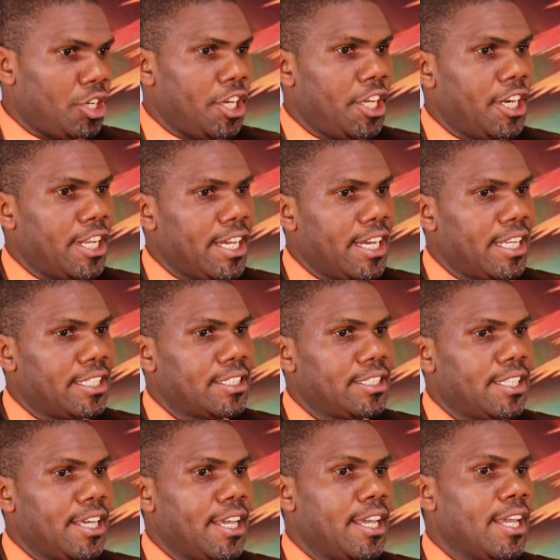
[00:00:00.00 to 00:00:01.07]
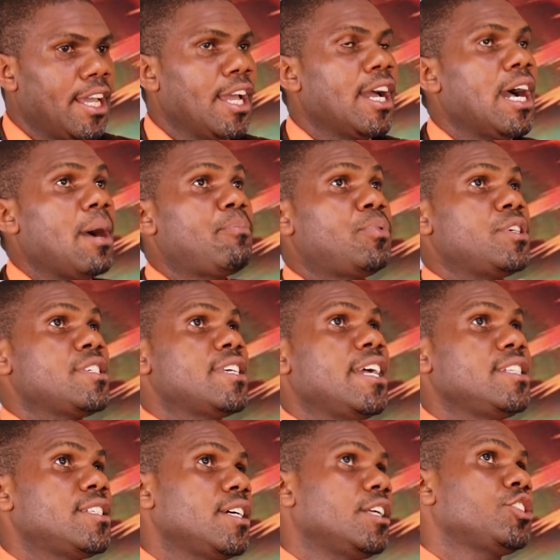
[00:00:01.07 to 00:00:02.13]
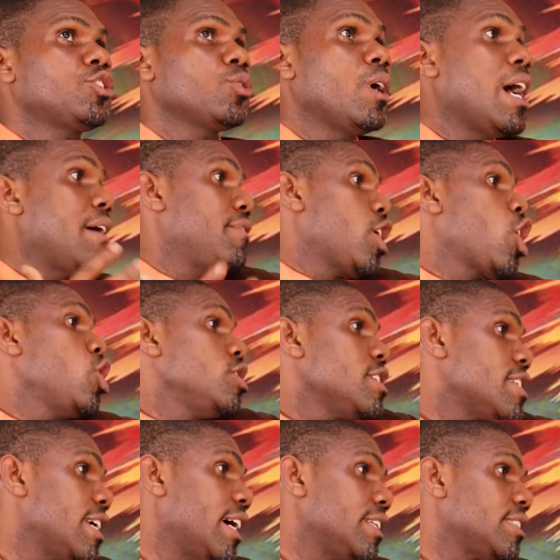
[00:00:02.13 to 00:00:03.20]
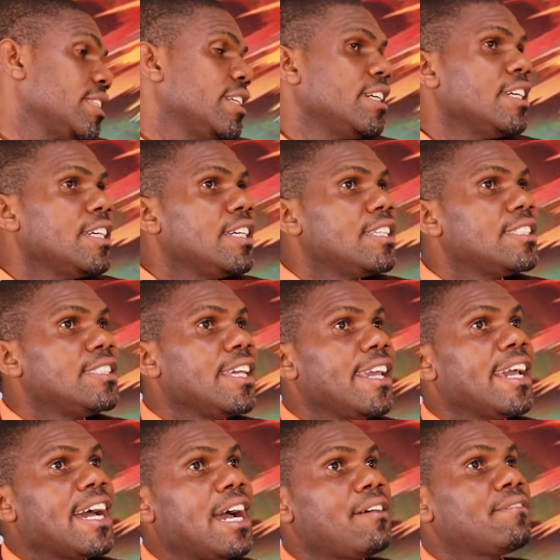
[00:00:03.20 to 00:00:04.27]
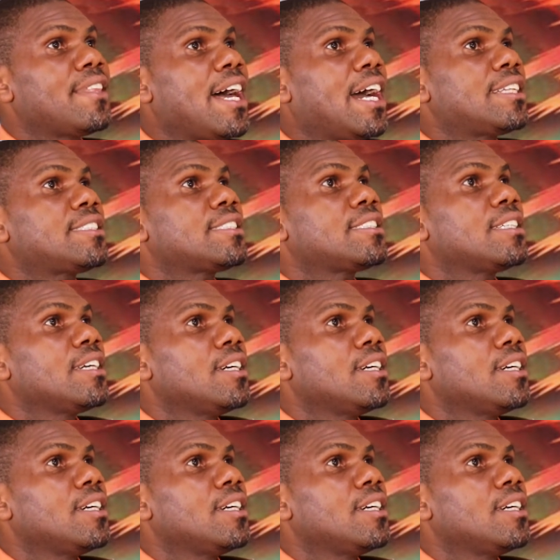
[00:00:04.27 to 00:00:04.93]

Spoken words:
training and they are presented to have a concept, they have that